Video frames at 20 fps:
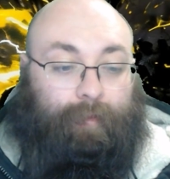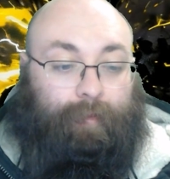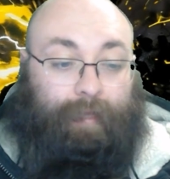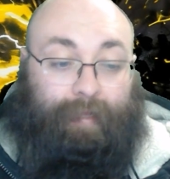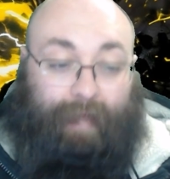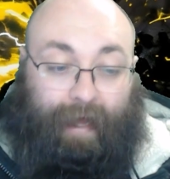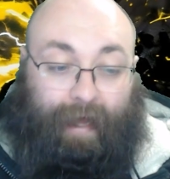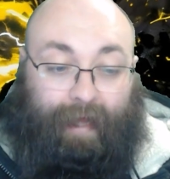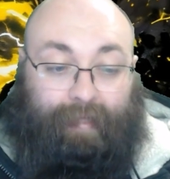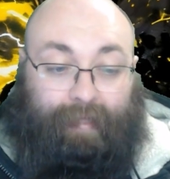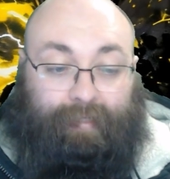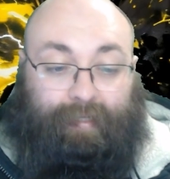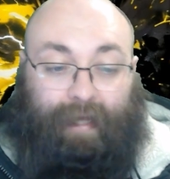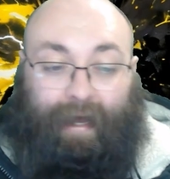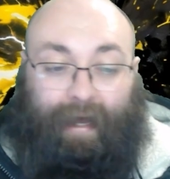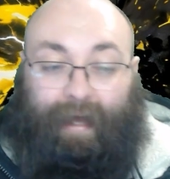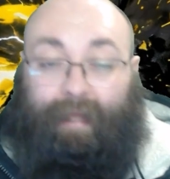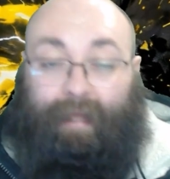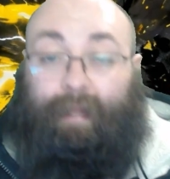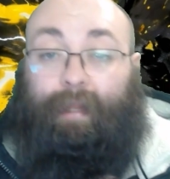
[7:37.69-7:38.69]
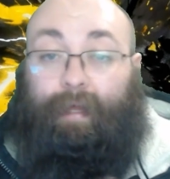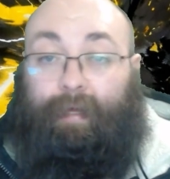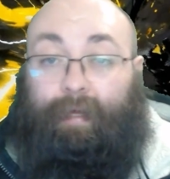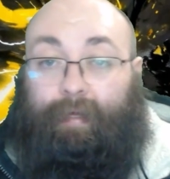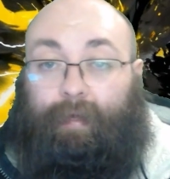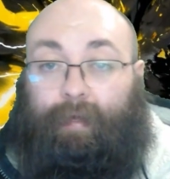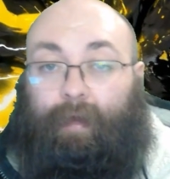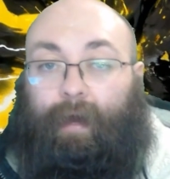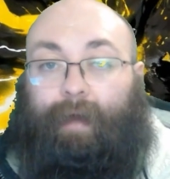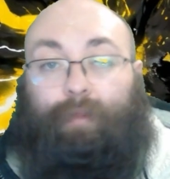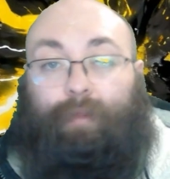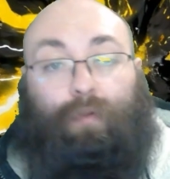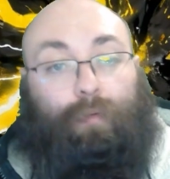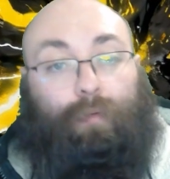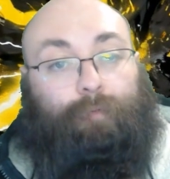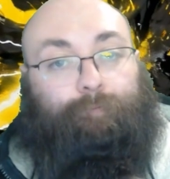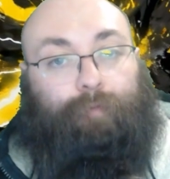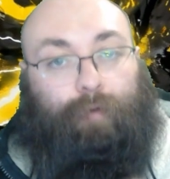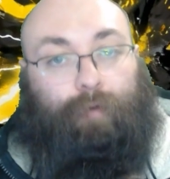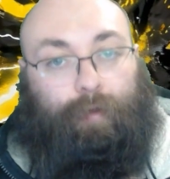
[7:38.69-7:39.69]
The Enhance I like, I
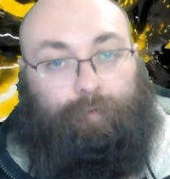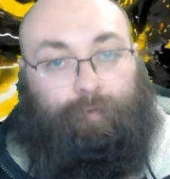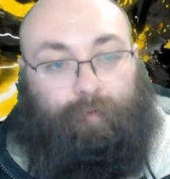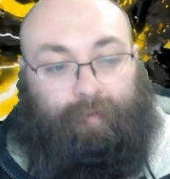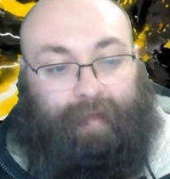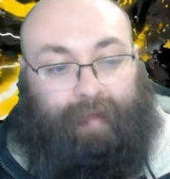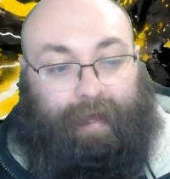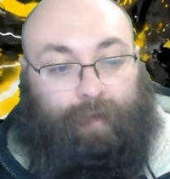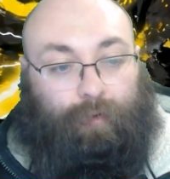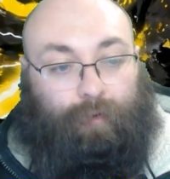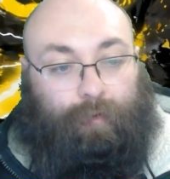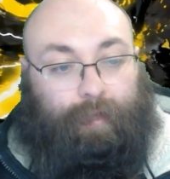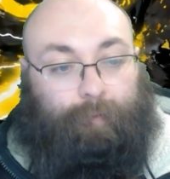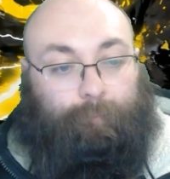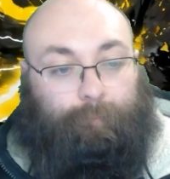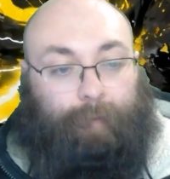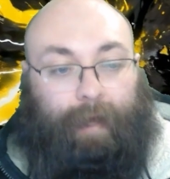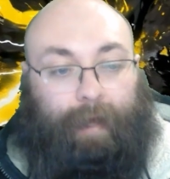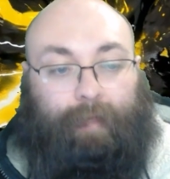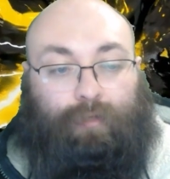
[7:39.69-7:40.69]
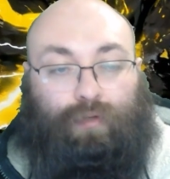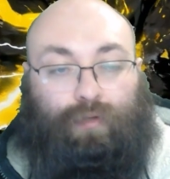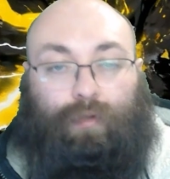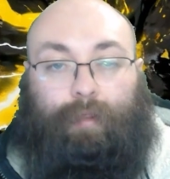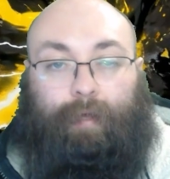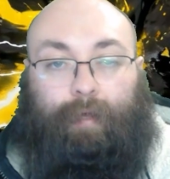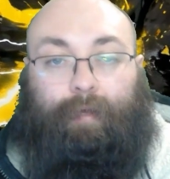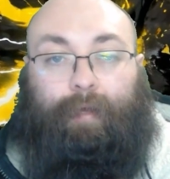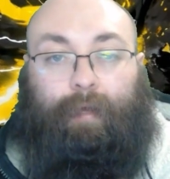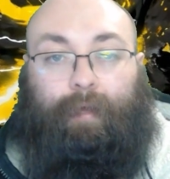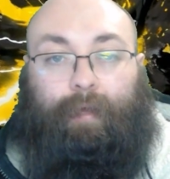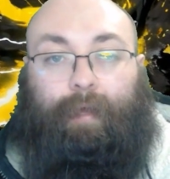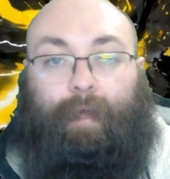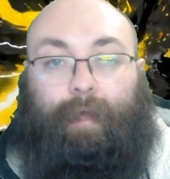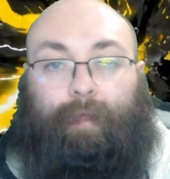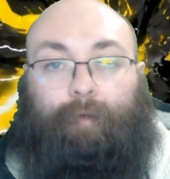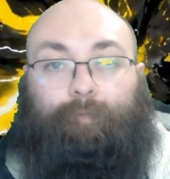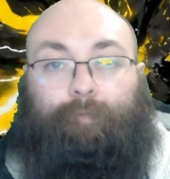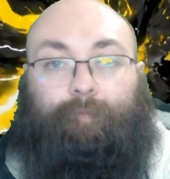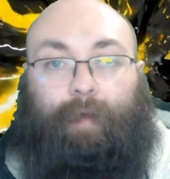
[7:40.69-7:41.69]
don't fully rely on it, but I do think it
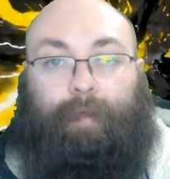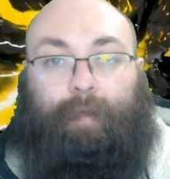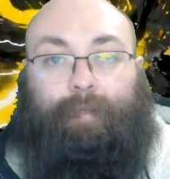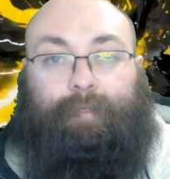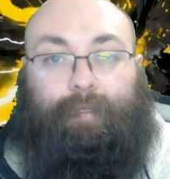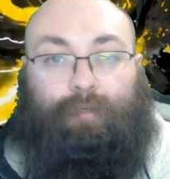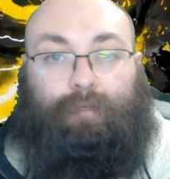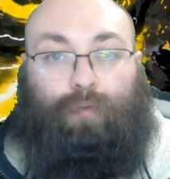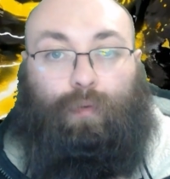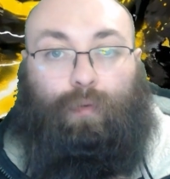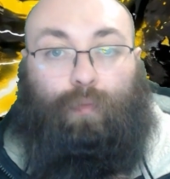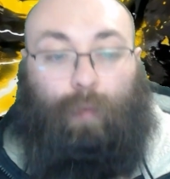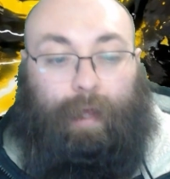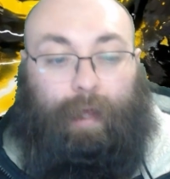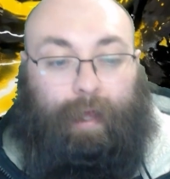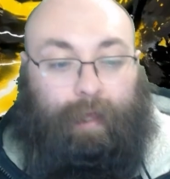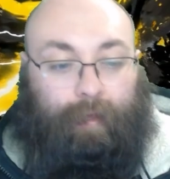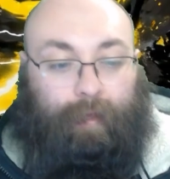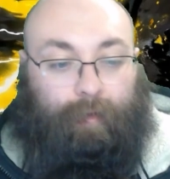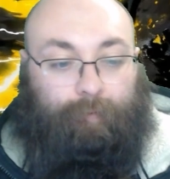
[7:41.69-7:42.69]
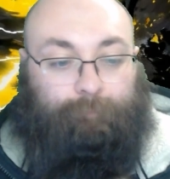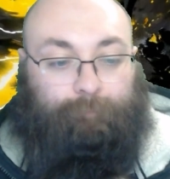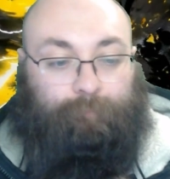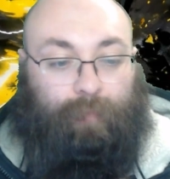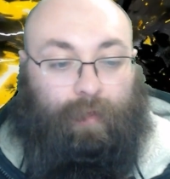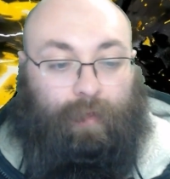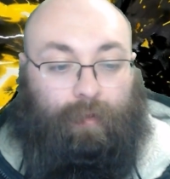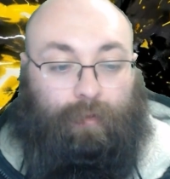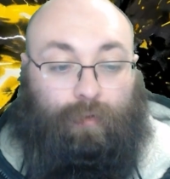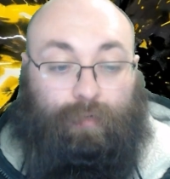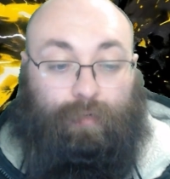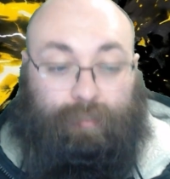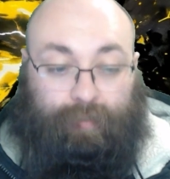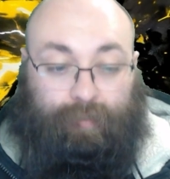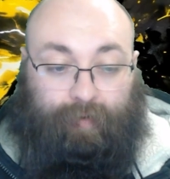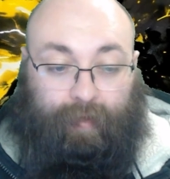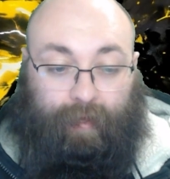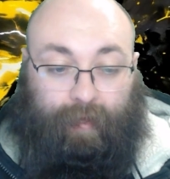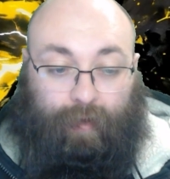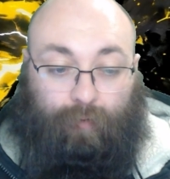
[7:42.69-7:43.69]
kind of finds its own way. Lose
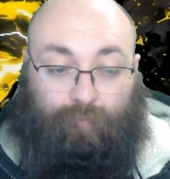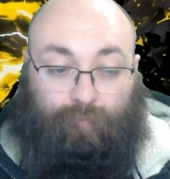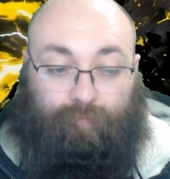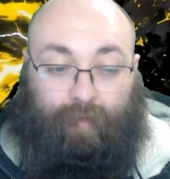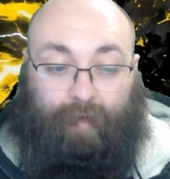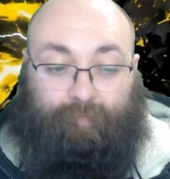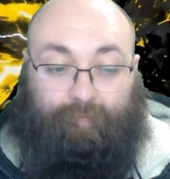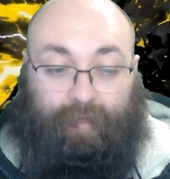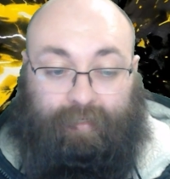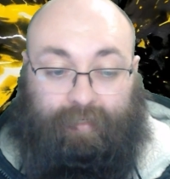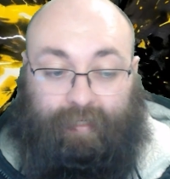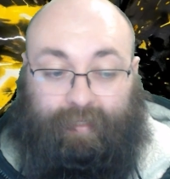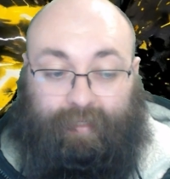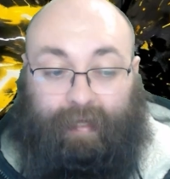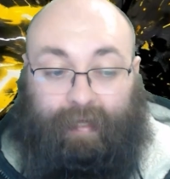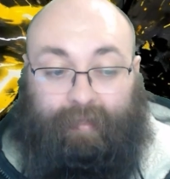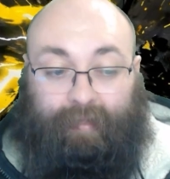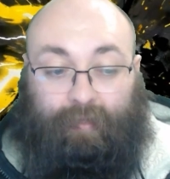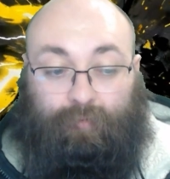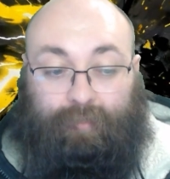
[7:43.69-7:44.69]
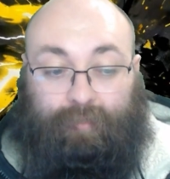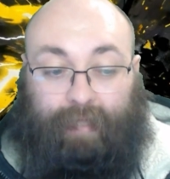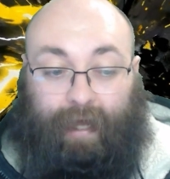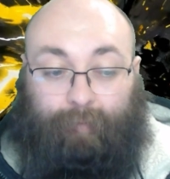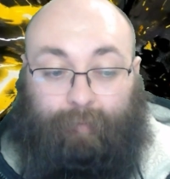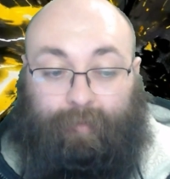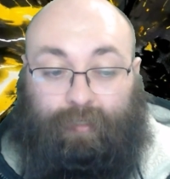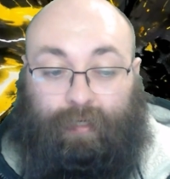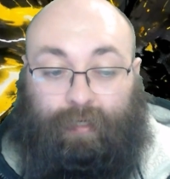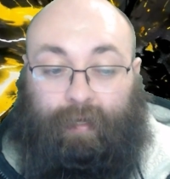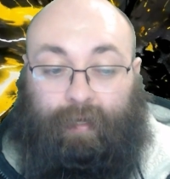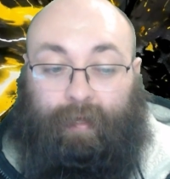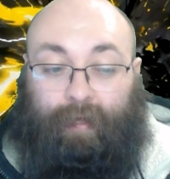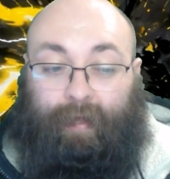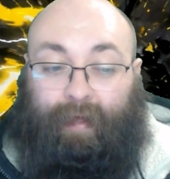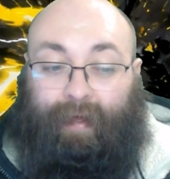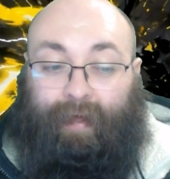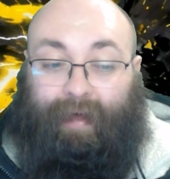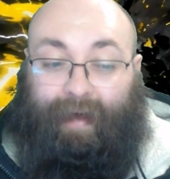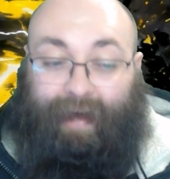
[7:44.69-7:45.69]
3 health if this attack deals damage.
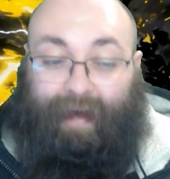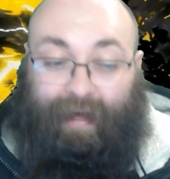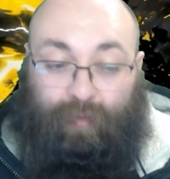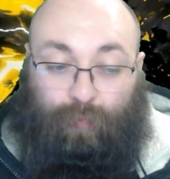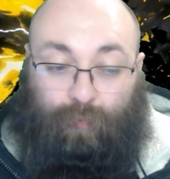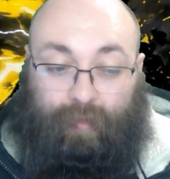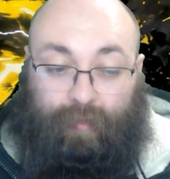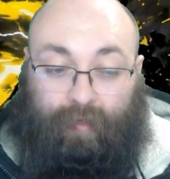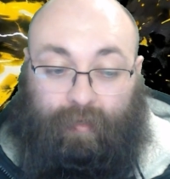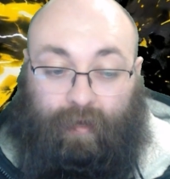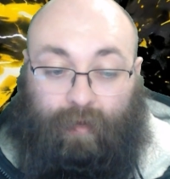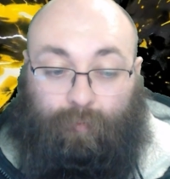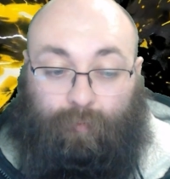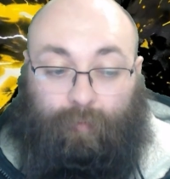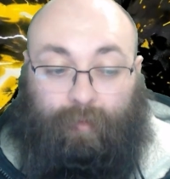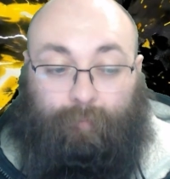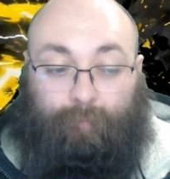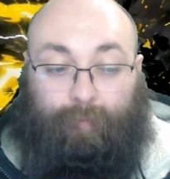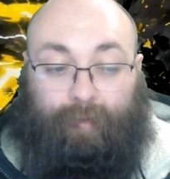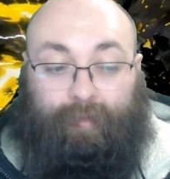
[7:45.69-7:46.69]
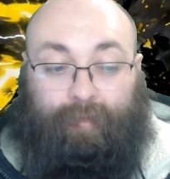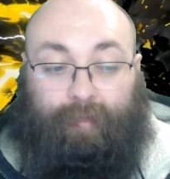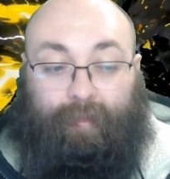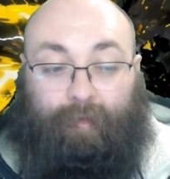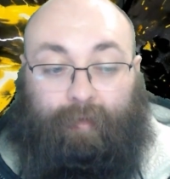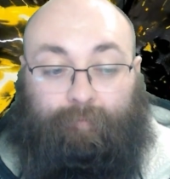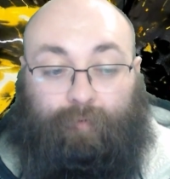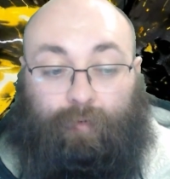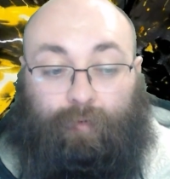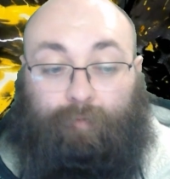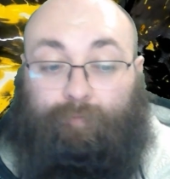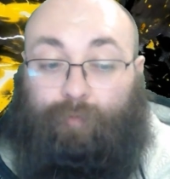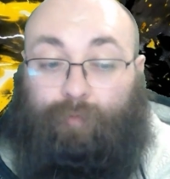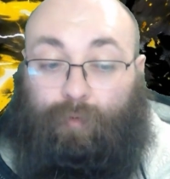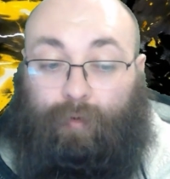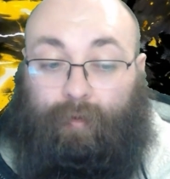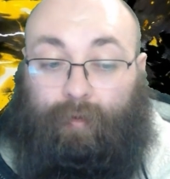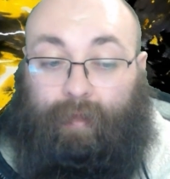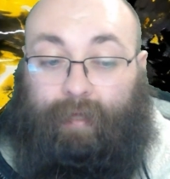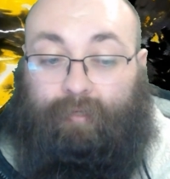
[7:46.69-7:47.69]
Add 1 card with a printed difficulty
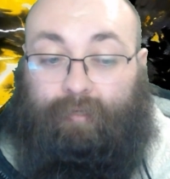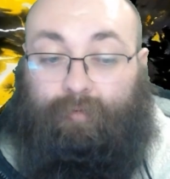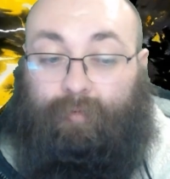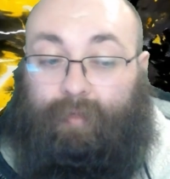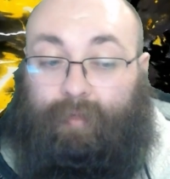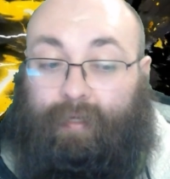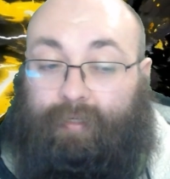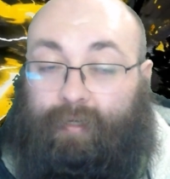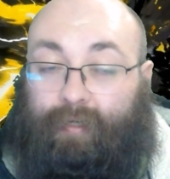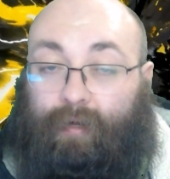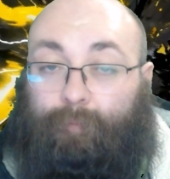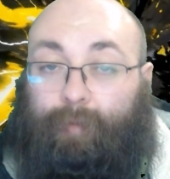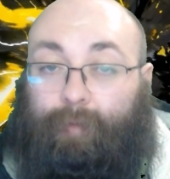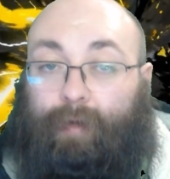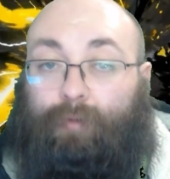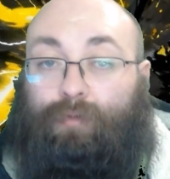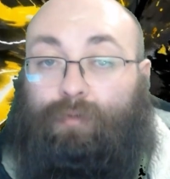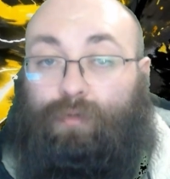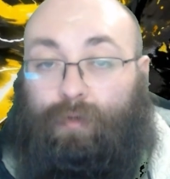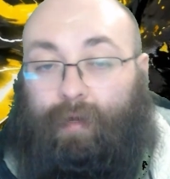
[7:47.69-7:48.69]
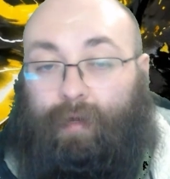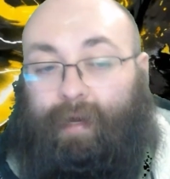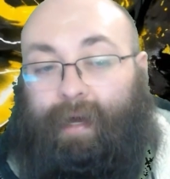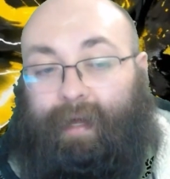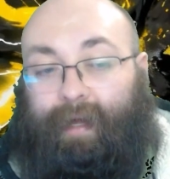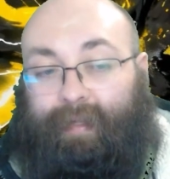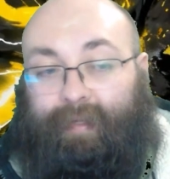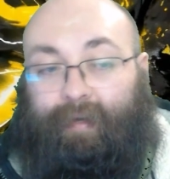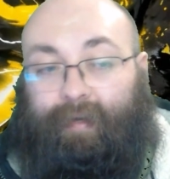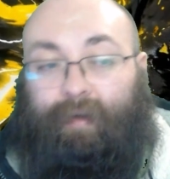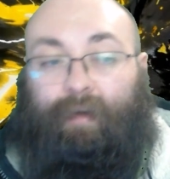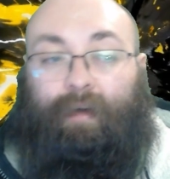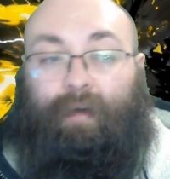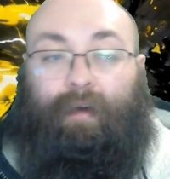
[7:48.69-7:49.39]
4 or less from your discard pile to your hand.